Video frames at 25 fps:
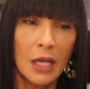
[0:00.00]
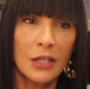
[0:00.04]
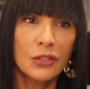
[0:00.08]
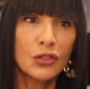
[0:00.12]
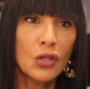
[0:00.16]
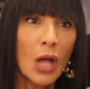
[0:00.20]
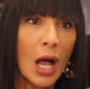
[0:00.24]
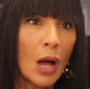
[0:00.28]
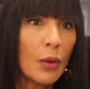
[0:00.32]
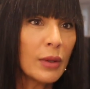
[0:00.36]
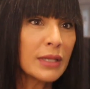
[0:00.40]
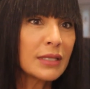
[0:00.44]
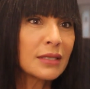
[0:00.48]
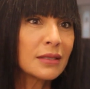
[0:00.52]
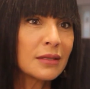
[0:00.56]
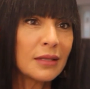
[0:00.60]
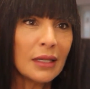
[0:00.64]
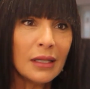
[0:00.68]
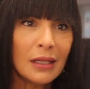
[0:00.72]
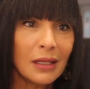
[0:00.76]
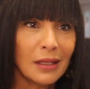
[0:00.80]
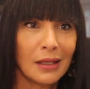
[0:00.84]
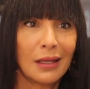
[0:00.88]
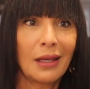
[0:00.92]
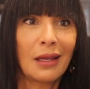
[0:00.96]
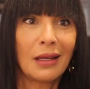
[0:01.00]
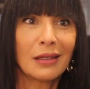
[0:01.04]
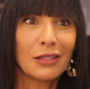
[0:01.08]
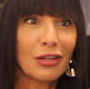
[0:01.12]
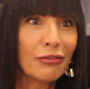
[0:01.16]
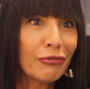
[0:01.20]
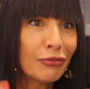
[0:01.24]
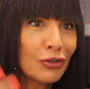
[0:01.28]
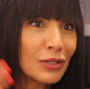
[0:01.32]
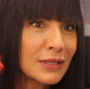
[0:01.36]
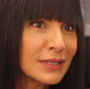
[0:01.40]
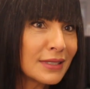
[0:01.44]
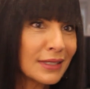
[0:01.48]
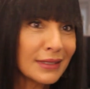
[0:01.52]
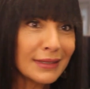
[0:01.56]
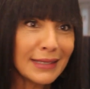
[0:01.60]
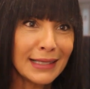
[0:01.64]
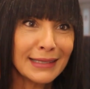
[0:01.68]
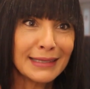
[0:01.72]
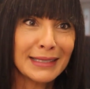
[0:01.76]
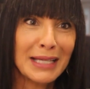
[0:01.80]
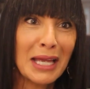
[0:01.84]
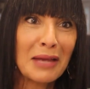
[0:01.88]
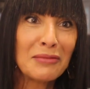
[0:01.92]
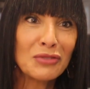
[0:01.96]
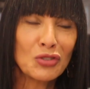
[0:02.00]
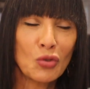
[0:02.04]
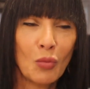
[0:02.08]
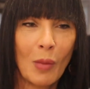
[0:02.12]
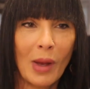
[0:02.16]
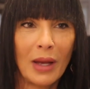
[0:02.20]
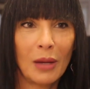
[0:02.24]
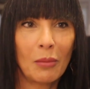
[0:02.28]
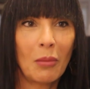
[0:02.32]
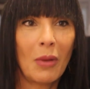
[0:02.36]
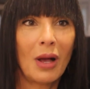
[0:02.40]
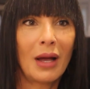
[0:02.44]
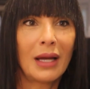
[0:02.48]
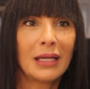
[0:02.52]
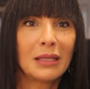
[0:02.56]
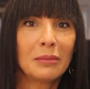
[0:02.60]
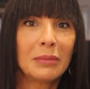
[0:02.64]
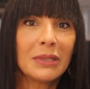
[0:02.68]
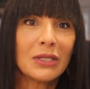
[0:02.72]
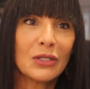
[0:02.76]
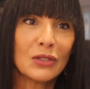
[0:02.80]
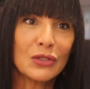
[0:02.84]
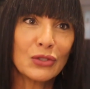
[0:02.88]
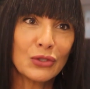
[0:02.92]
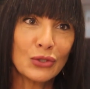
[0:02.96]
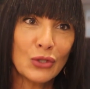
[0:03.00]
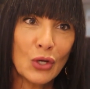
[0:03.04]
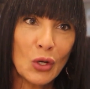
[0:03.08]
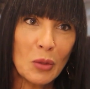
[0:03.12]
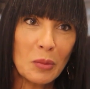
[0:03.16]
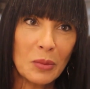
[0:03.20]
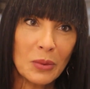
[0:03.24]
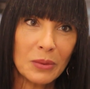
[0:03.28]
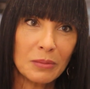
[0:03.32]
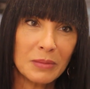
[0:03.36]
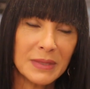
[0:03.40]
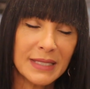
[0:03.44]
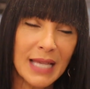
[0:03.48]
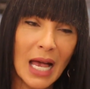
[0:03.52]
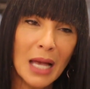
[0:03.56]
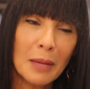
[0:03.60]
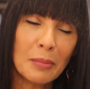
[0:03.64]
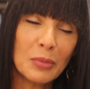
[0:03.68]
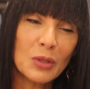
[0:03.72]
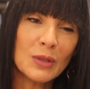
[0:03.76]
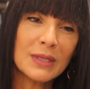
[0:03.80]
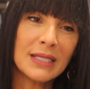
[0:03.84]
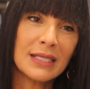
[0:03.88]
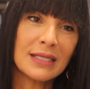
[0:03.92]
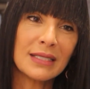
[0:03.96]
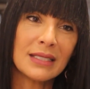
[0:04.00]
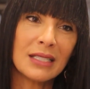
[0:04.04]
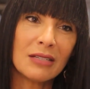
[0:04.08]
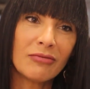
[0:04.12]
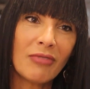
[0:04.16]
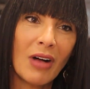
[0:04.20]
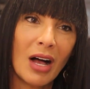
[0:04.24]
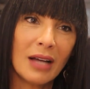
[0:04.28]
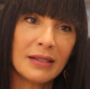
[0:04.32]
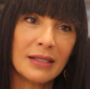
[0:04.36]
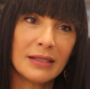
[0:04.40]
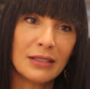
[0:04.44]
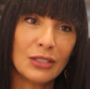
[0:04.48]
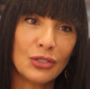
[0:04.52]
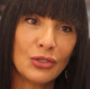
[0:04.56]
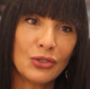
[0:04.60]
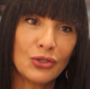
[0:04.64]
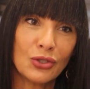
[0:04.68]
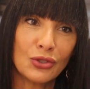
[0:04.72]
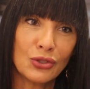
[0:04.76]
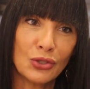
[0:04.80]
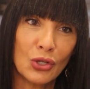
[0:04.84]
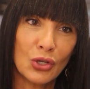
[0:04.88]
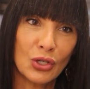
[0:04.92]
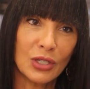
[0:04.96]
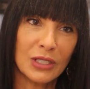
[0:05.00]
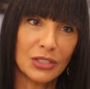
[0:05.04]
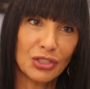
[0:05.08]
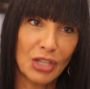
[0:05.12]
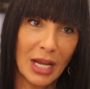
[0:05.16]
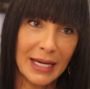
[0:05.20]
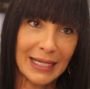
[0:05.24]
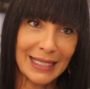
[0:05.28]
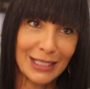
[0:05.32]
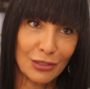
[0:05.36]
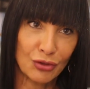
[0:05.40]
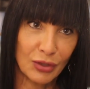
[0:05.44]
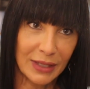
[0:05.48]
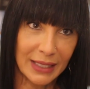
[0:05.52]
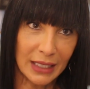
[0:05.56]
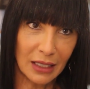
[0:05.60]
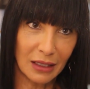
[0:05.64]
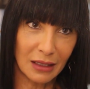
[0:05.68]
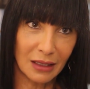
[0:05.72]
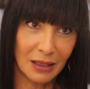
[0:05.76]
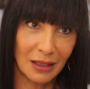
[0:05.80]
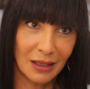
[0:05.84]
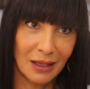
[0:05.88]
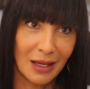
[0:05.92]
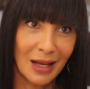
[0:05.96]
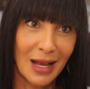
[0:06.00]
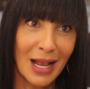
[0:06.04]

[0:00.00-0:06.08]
So I was thinking, the first thing that came to my mind, because Cyprus is divided into Turkish and Greek,